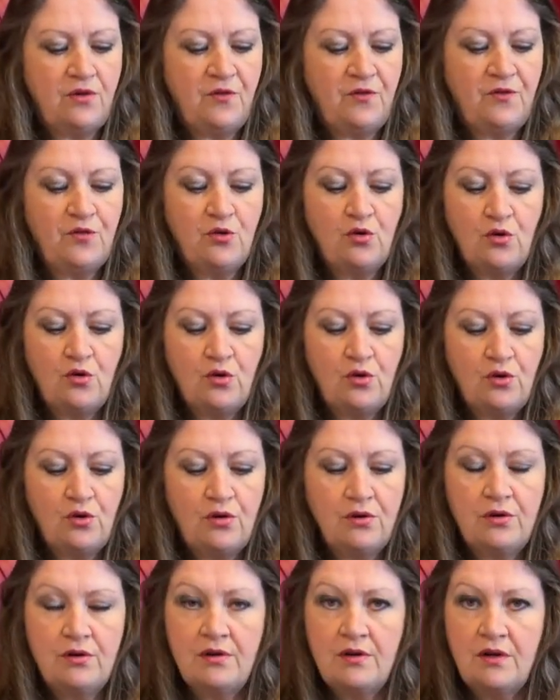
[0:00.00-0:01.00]
4
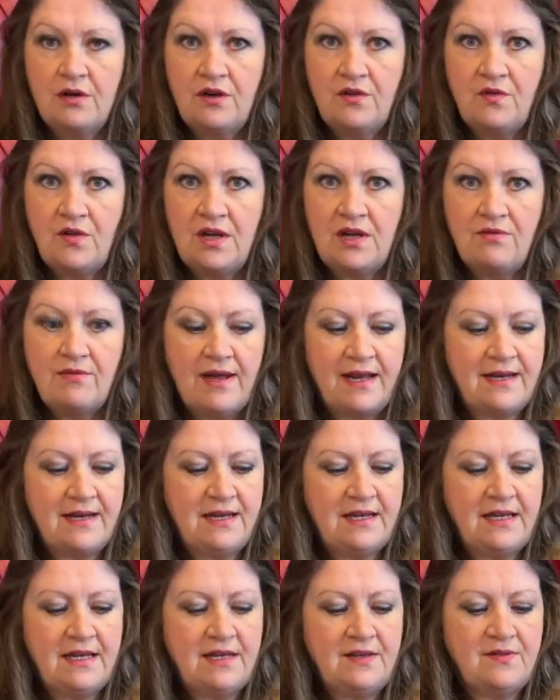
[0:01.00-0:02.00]
lovely red
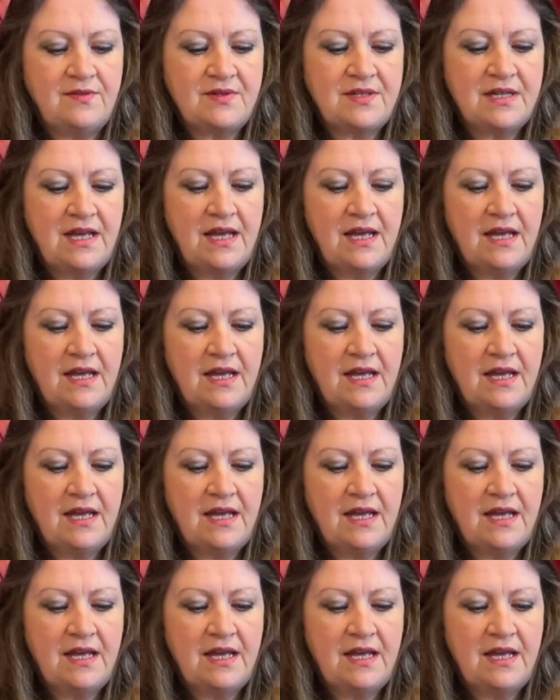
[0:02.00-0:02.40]
leaves,